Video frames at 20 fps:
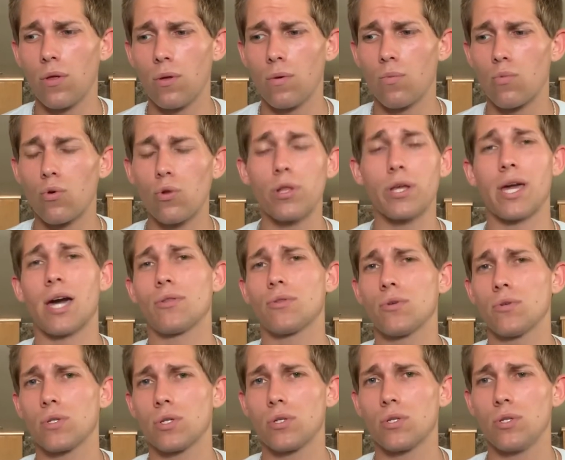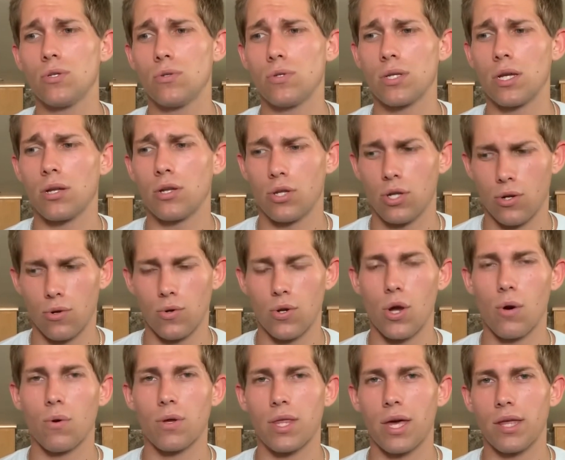ruling out those issues and
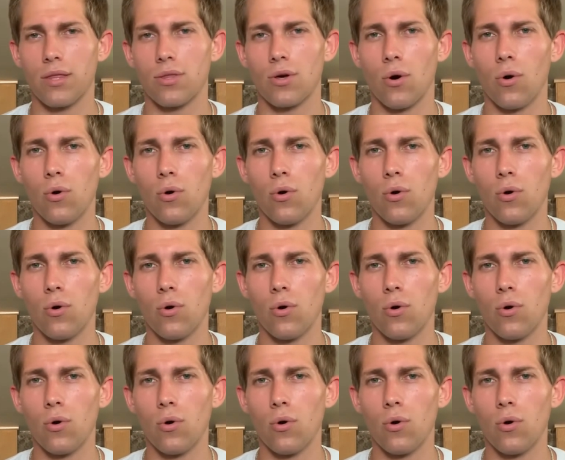knowing that the